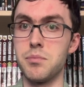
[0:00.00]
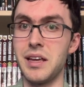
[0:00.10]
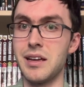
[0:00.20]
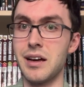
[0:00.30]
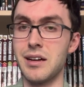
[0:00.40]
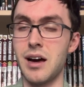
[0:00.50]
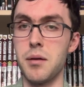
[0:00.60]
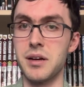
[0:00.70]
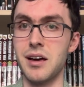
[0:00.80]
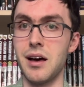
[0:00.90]
being a
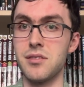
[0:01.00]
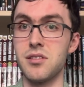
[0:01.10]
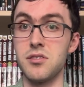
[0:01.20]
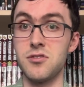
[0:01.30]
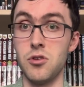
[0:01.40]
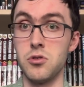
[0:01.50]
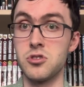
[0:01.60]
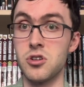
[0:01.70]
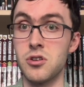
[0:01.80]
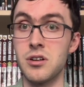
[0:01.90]
kamikaze
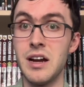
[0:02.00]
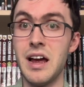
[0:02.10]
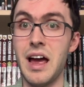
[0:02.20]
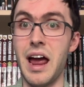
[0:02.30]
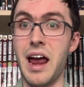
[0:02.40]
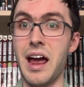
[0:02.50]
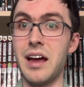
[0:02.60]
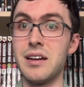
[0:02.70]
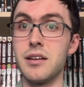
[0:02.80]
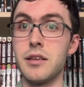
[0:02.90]
soldier. And